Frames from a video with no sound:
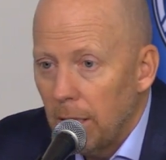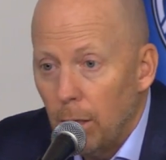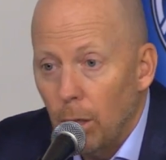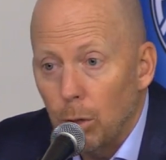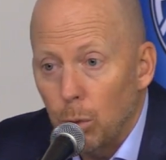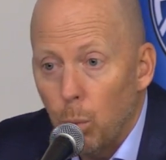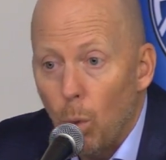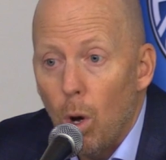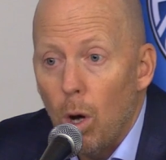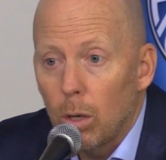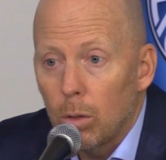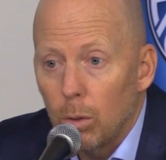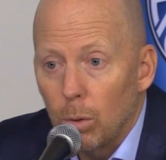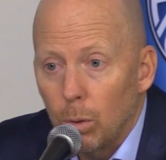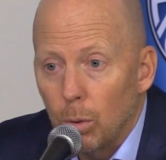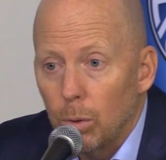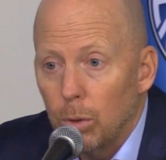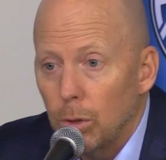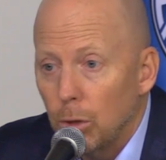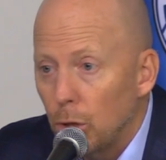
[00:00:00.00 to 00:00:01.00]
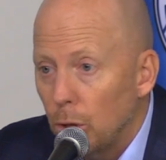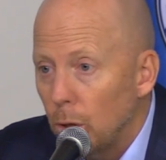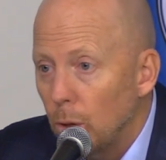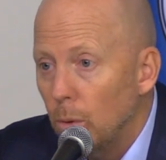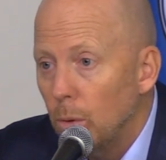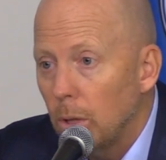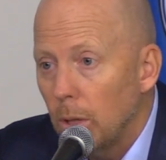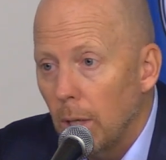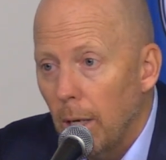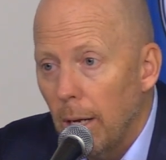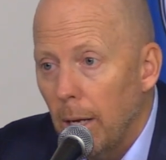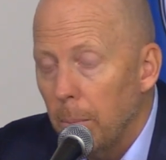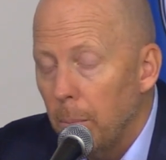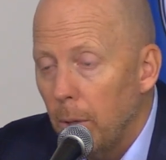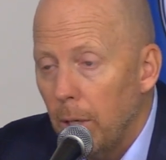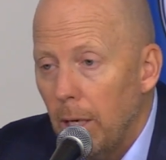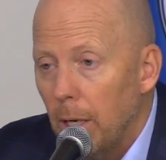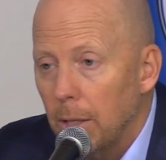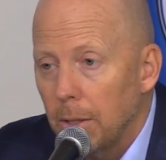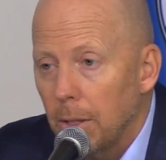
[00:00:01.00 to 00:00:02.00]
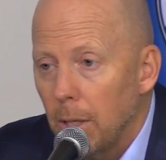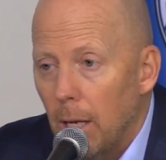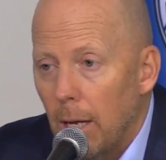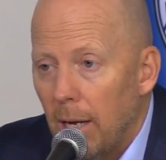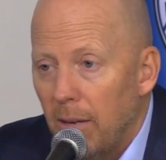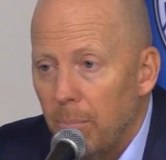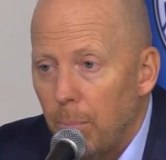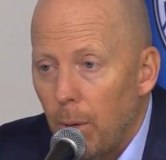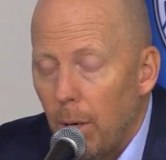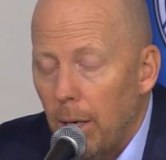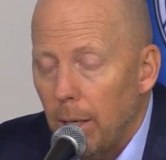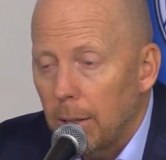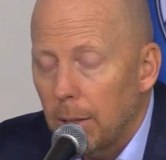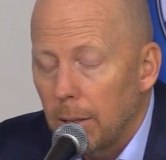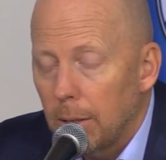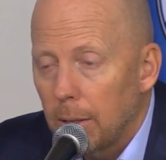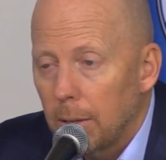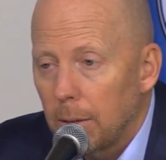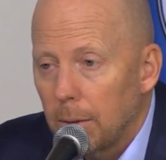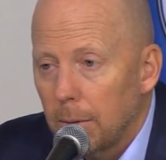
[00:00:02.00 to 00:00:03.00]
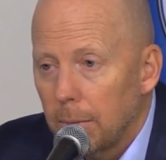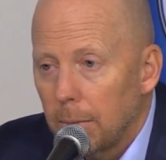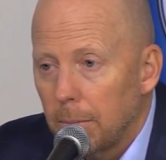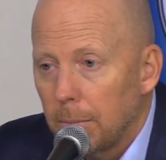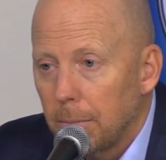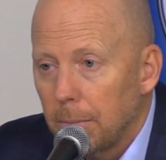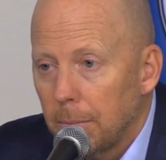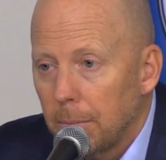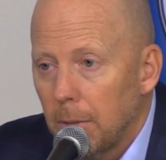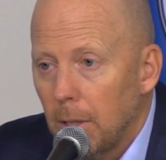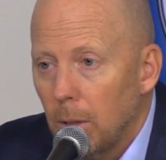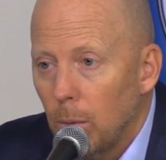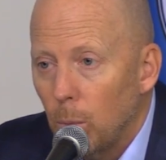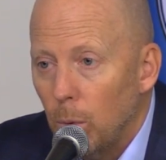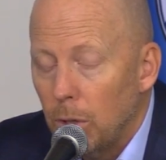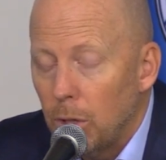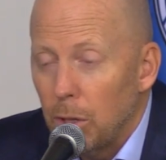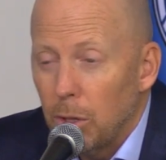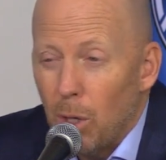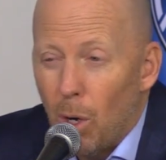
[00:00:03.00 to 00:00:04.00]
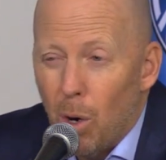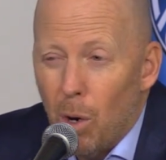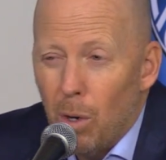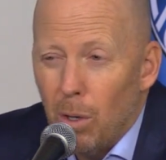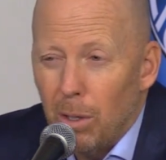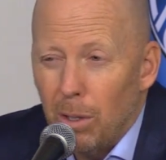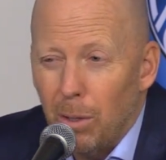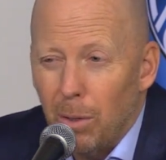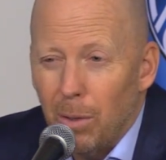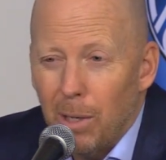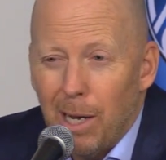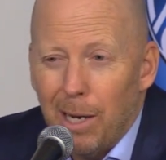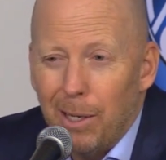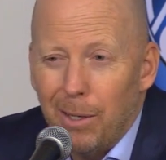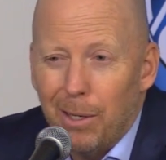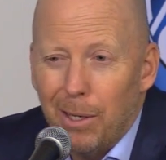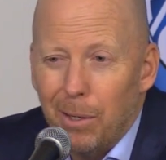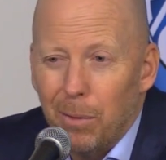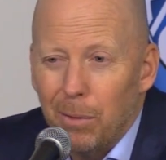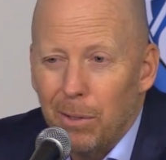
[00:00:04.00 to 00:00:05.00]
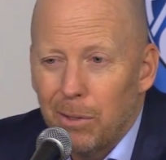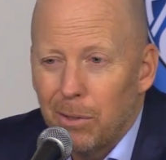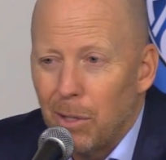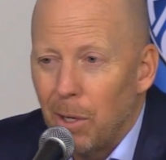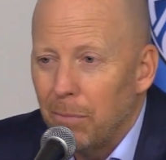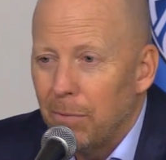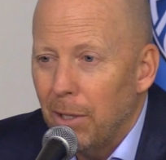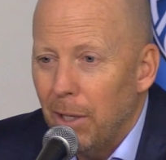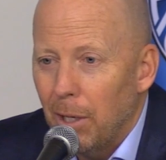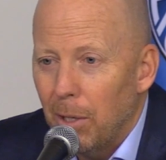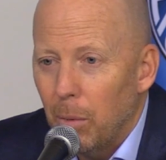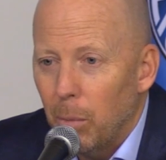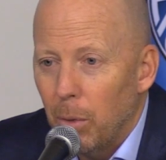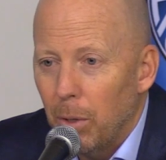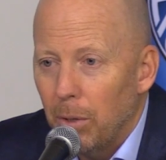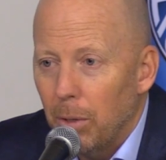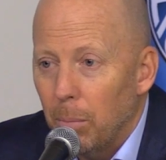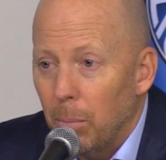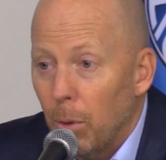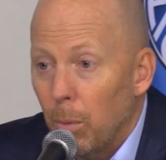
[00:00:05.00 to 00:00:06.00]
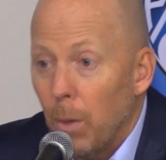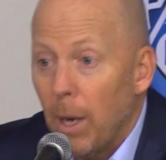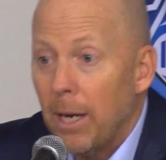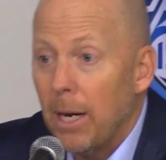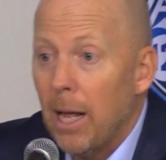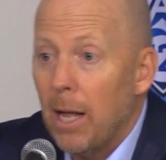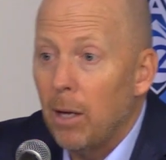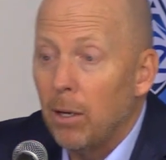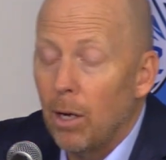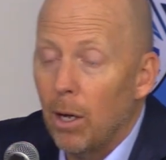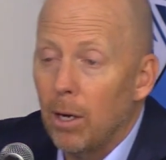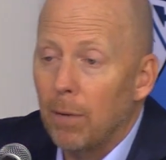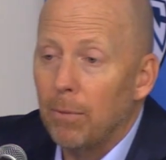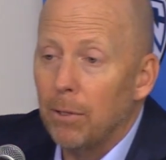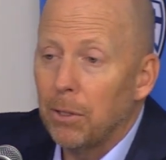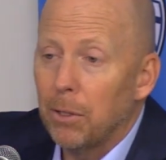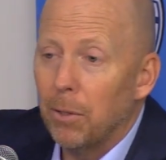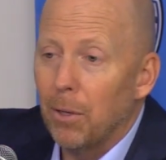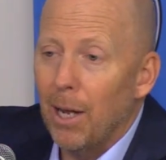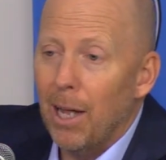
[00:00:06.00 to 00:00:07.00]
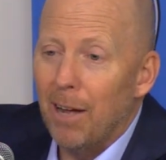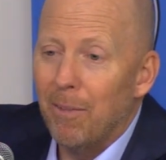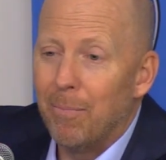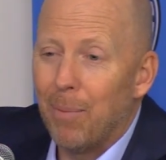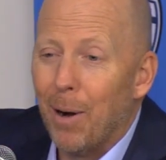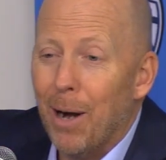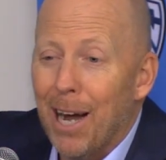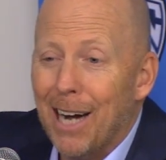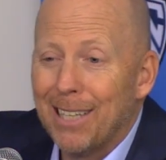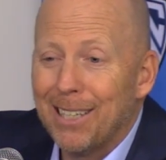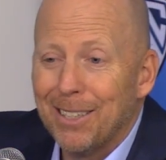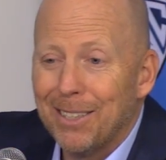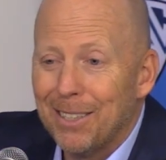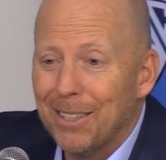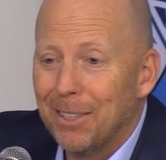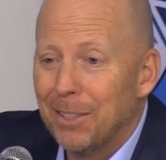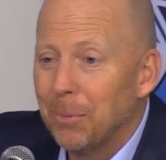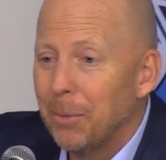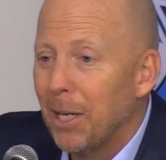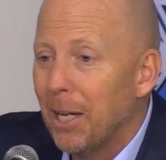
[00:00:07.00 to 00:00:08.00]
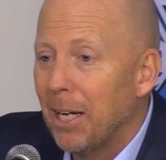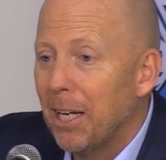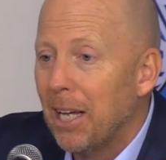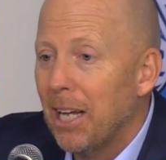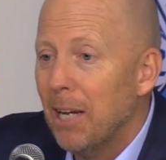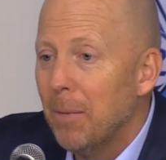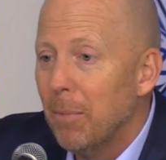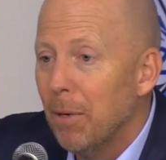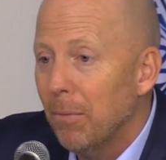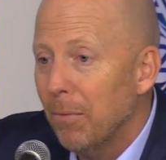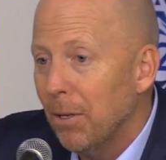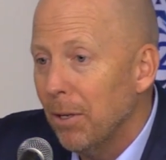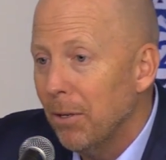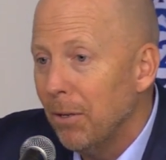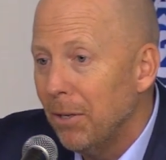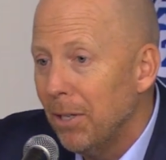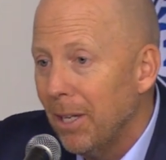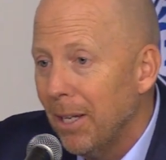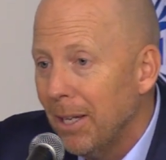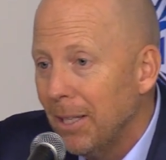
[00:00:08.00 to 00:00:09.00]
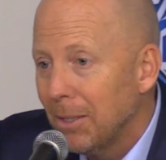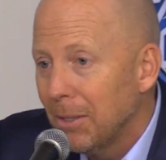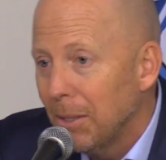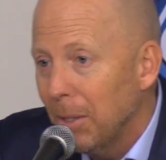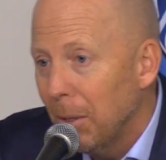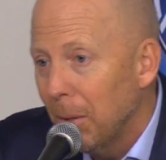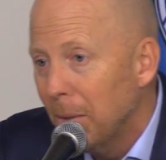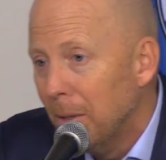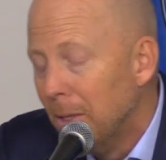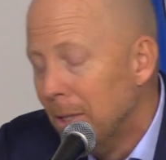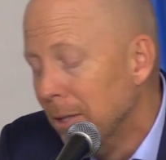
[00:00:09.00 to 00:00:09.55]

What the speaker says: He does walkthroughs and shoots and that, but he doesn't live practice, which is hard. You know, how do you get it? It's tough to get a rhythm. But right now, none of us are live practicing, so we get a game every other day. So